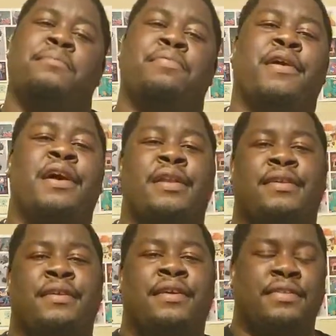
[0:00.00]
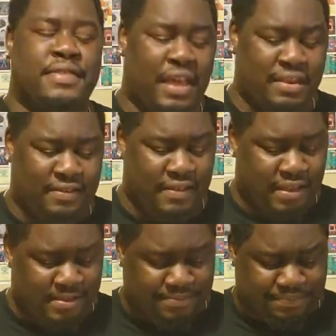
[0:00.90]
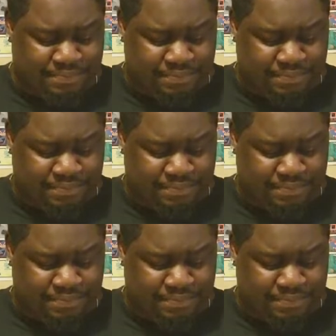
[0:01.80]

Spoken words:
But that is it.